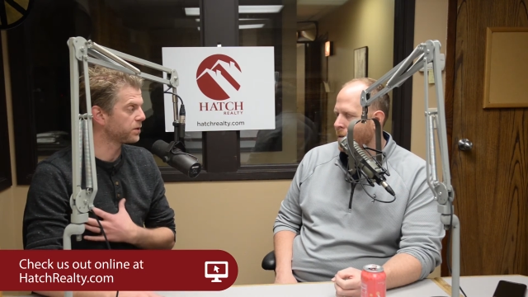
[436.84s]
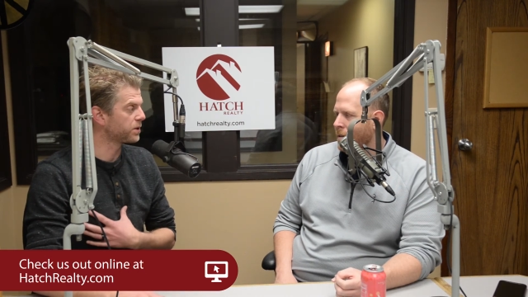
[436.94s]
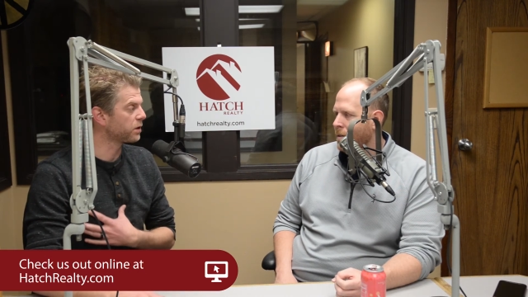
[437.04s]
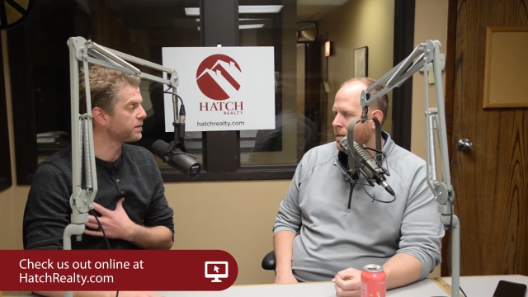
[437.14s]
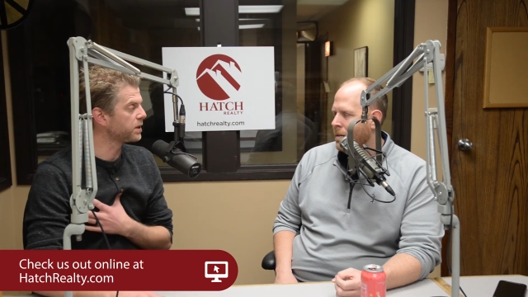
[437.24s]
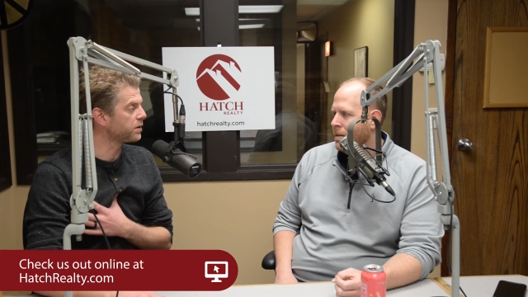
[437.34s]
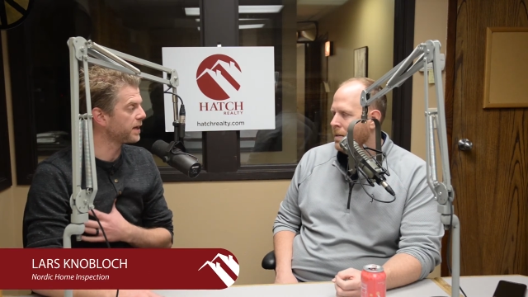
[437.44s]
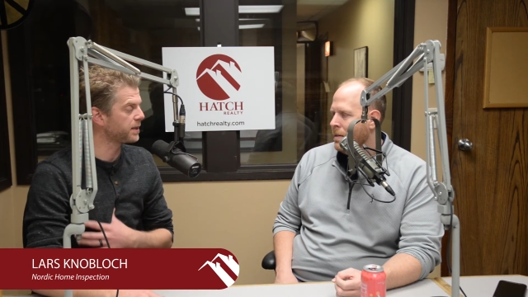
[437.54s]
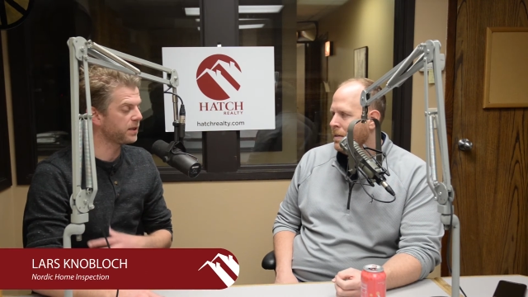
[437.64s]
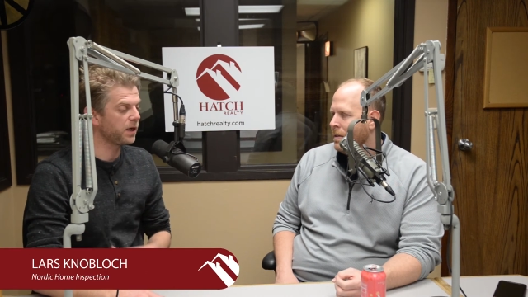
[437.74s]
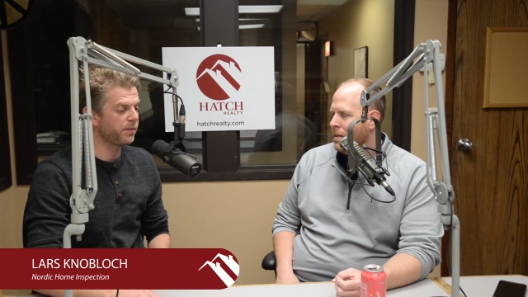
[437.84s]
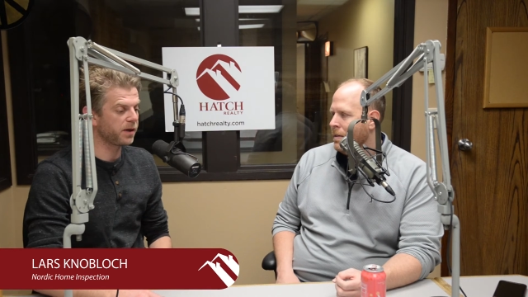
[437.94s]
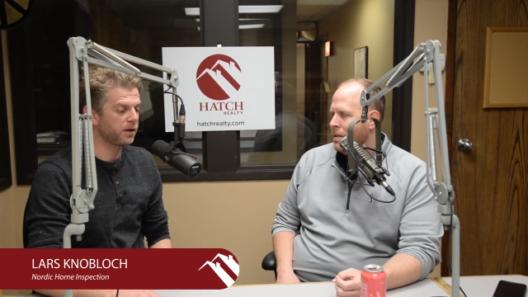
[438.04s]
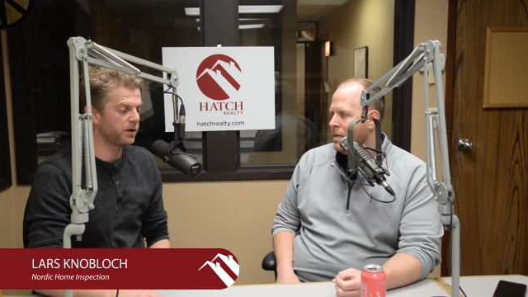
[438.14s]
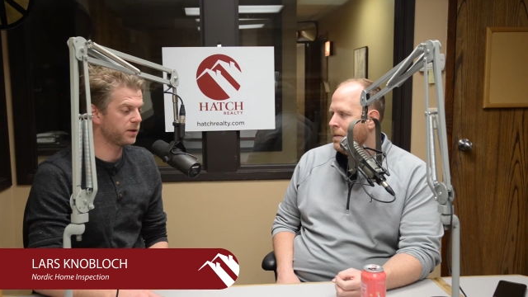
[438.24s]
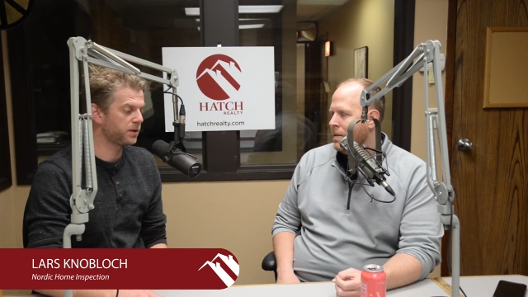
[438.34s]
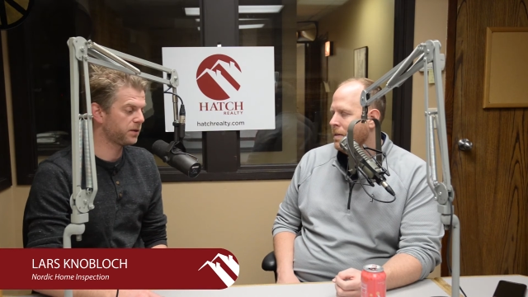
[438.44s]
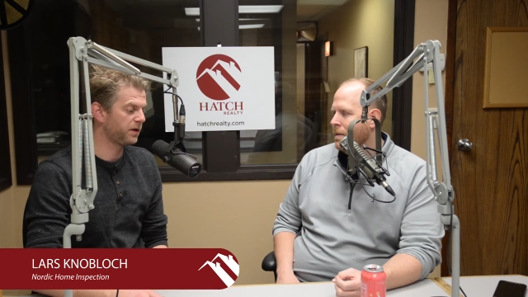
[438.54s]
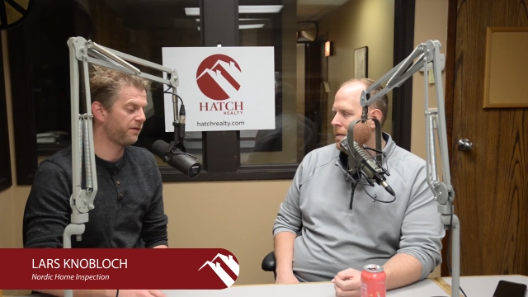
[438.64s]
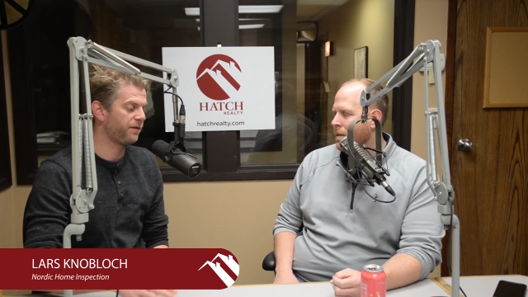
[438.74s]
Speaker 1: servicing your AC, because
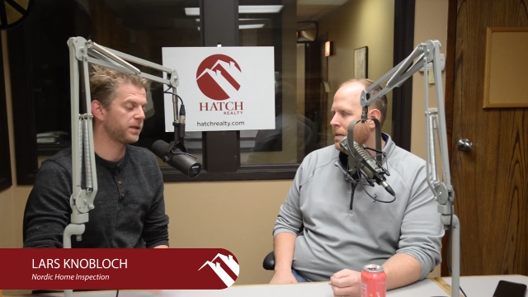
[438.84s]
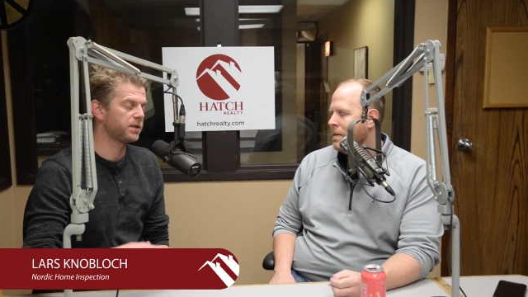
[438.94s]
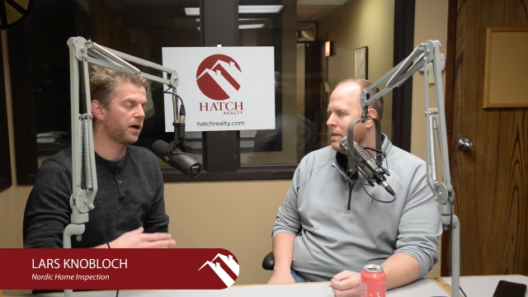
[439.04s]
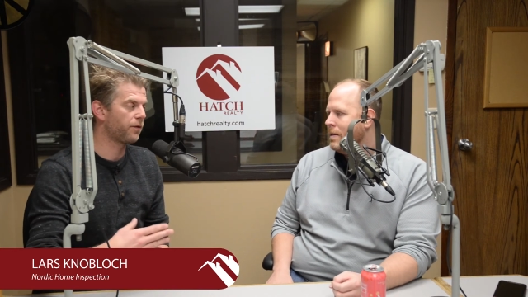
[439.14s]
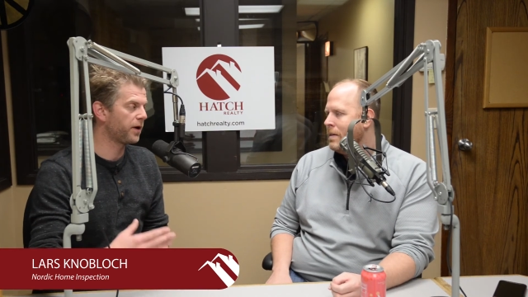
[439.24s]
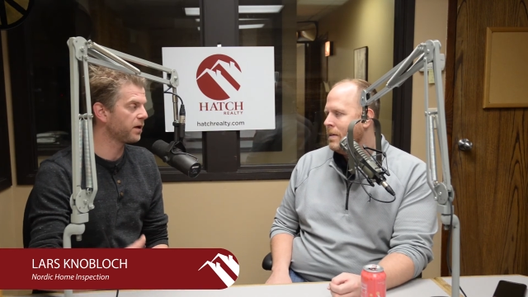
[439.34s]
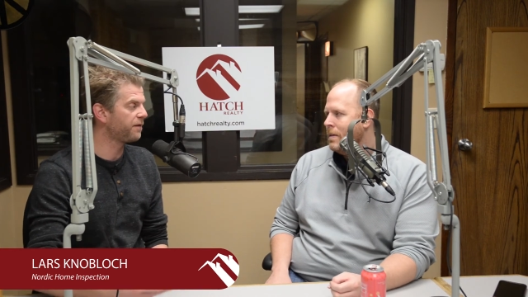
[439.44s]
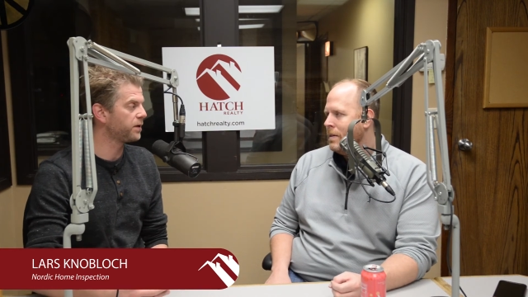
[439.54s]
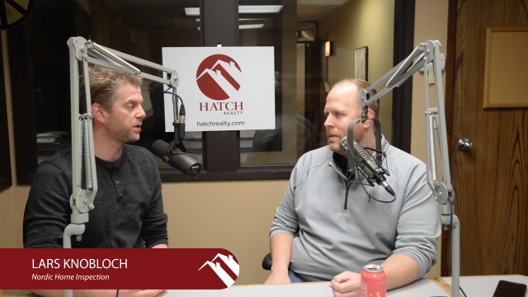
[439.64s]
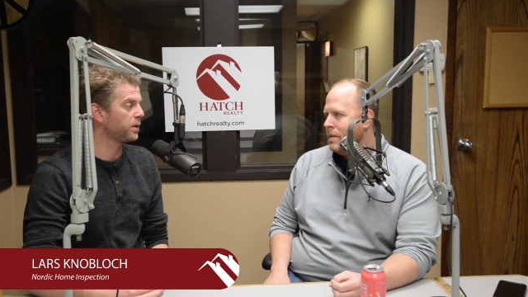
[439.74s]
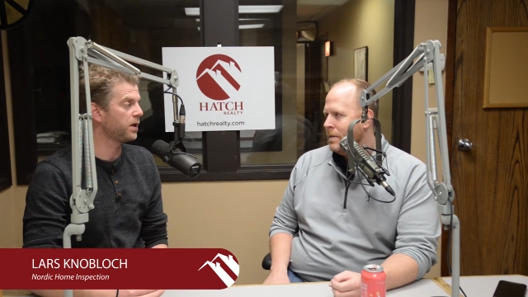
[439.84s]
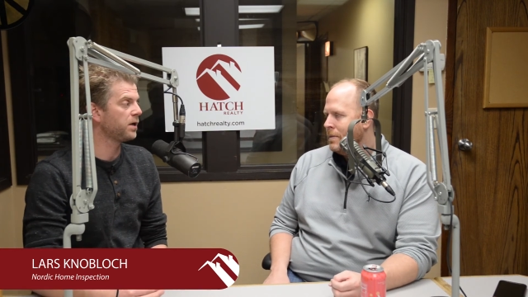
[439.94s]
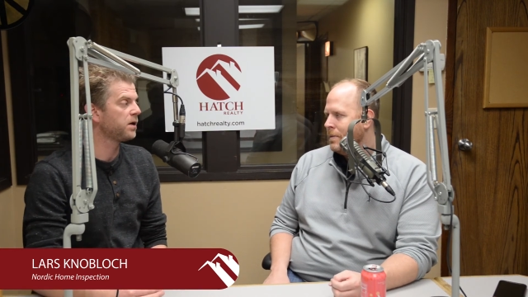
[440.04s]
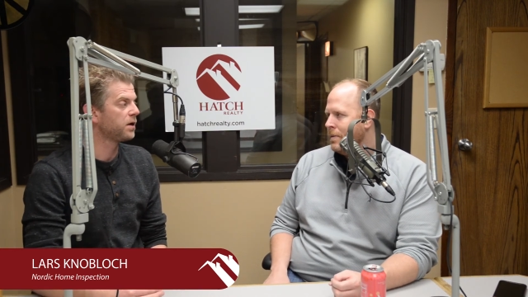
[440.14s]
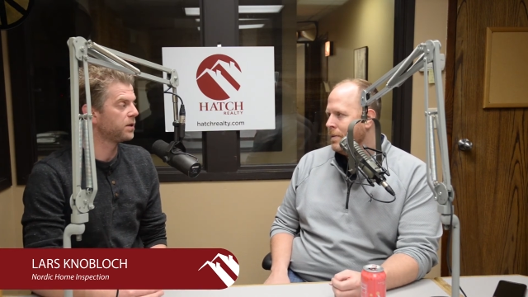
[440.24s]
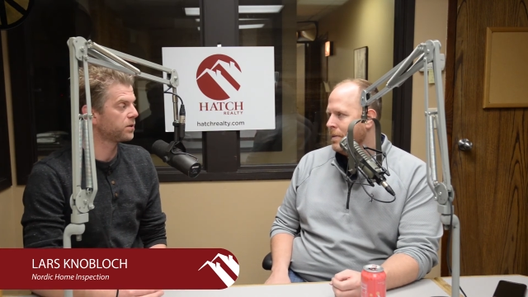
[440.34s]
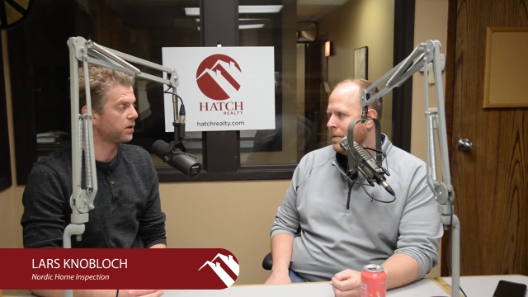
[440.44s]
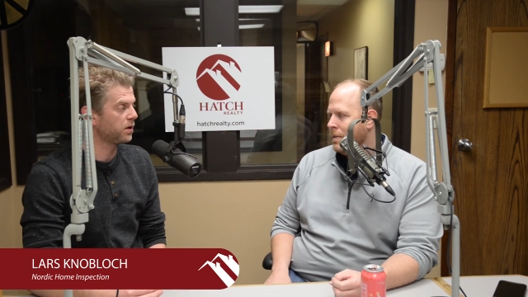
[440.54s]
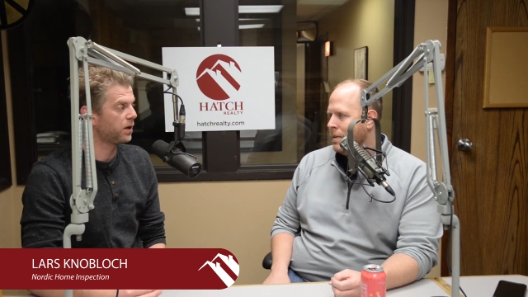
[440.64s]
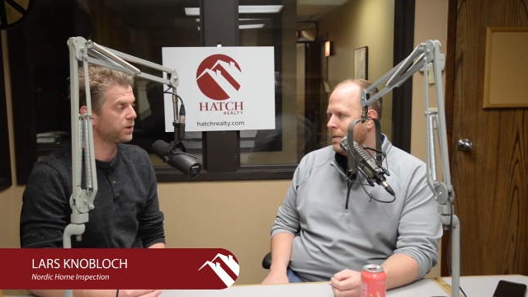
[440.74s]
if it's not running efficiently, it's going to
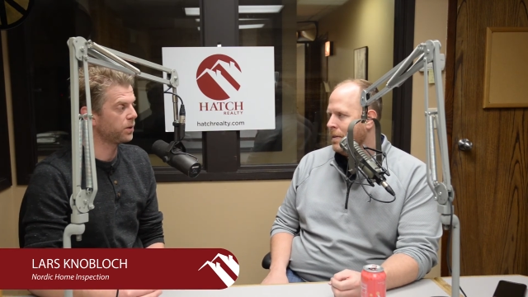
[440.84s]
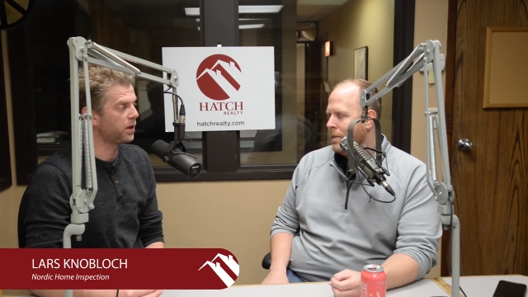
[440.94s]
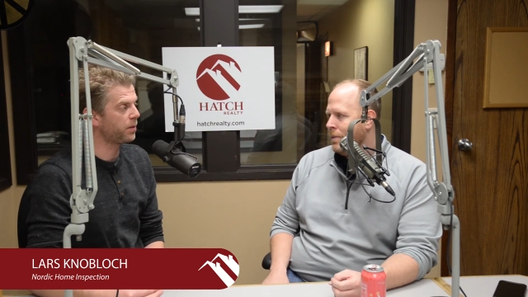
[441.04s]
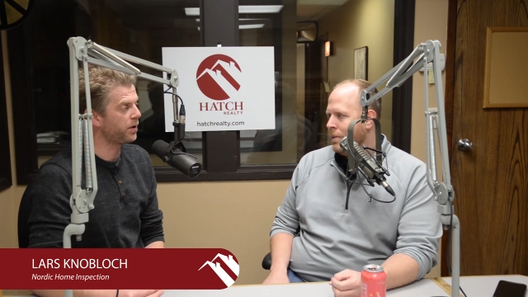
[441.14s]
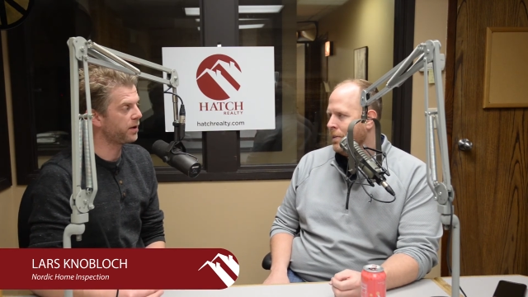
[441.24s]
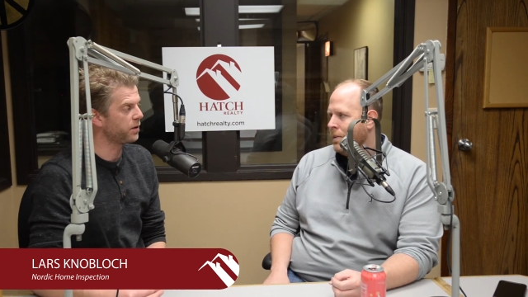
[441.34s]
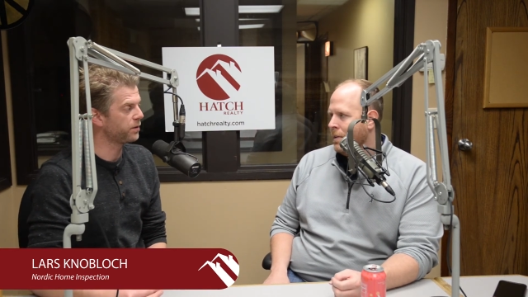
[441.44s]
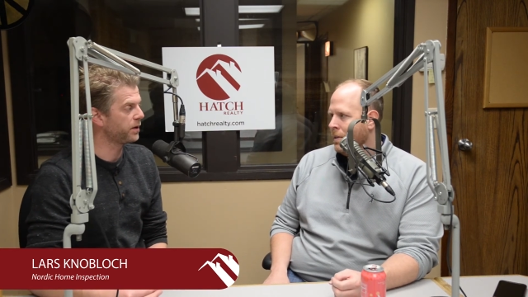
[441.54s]
cost you a lot of money over